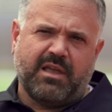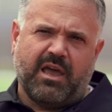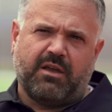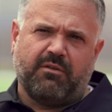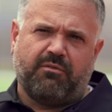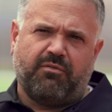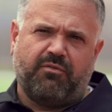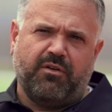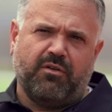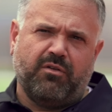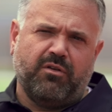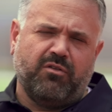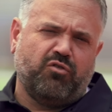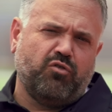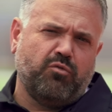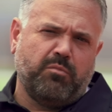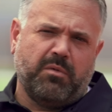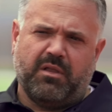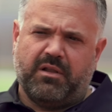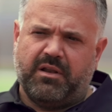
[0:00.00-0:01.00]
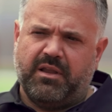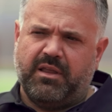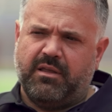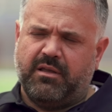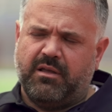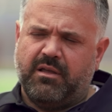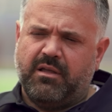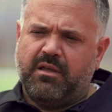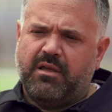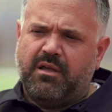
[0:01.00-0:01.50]
I could feel his humility.
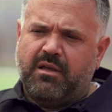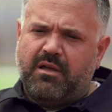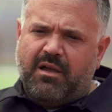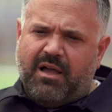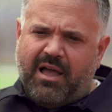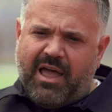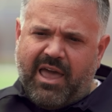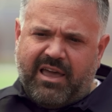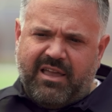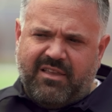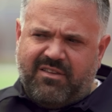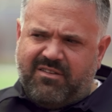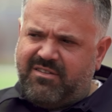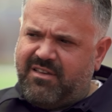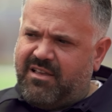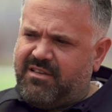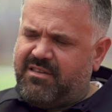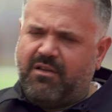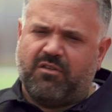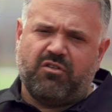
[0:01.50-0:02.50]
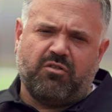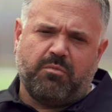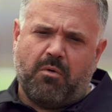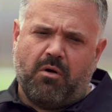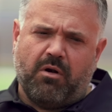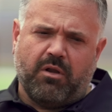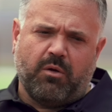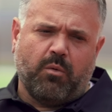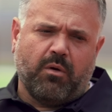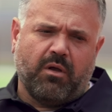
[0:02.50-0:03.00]
I could sense how
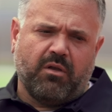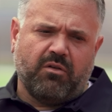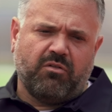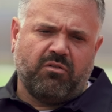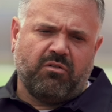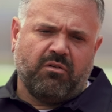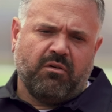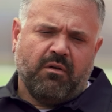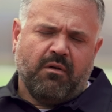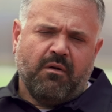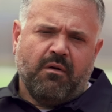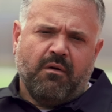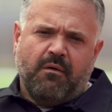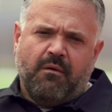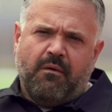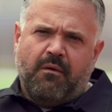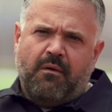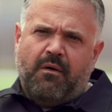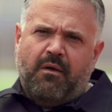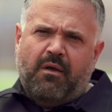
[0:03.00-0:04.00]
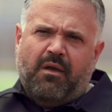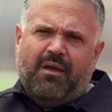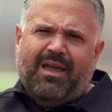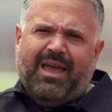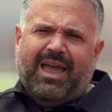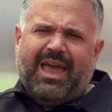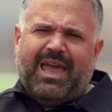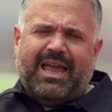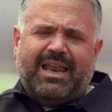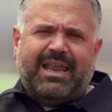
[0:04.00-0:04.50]
smart he was.
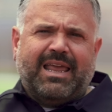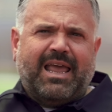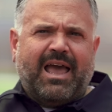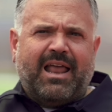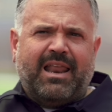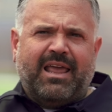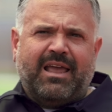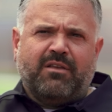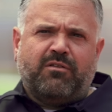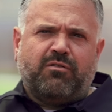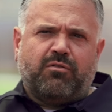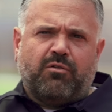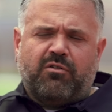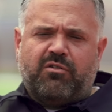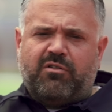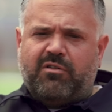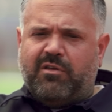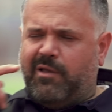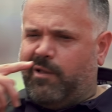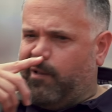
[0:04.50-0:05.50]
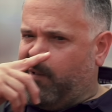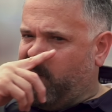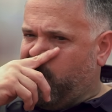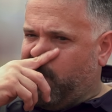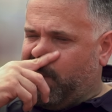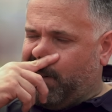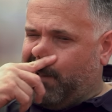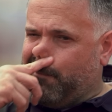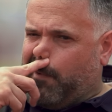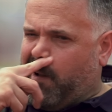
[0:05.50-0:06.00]
And he had answers.
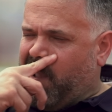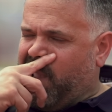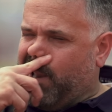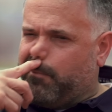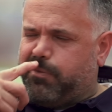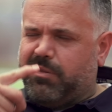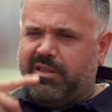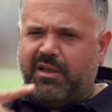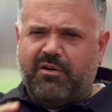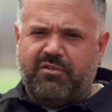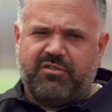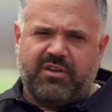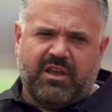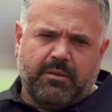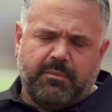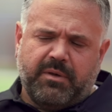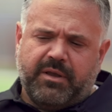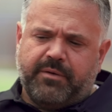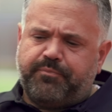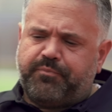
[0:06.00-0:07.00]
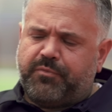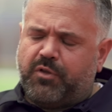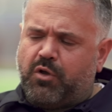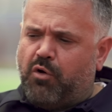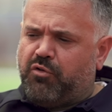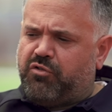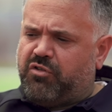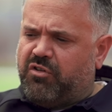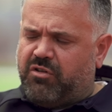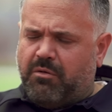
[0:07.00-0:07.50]
And I, I had a player say to me,
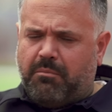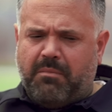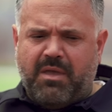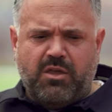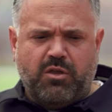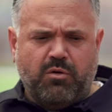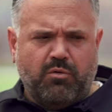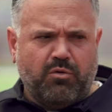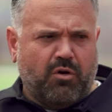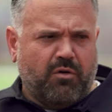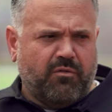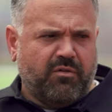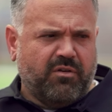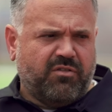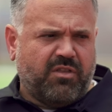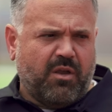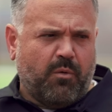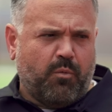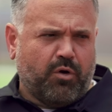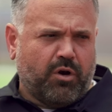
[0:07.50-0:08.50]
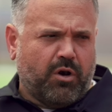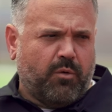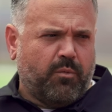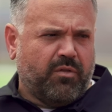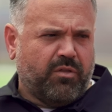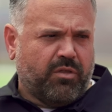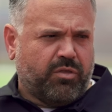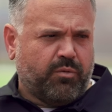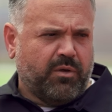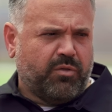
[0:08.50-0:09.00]
Coach, does it make you nervous that we're going to
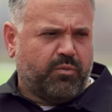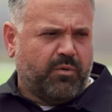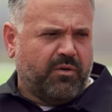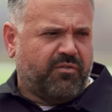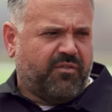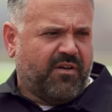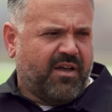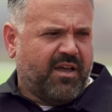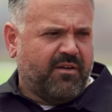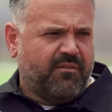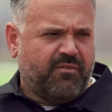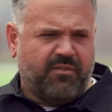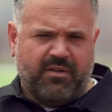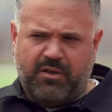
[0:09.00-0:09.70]
run the three three five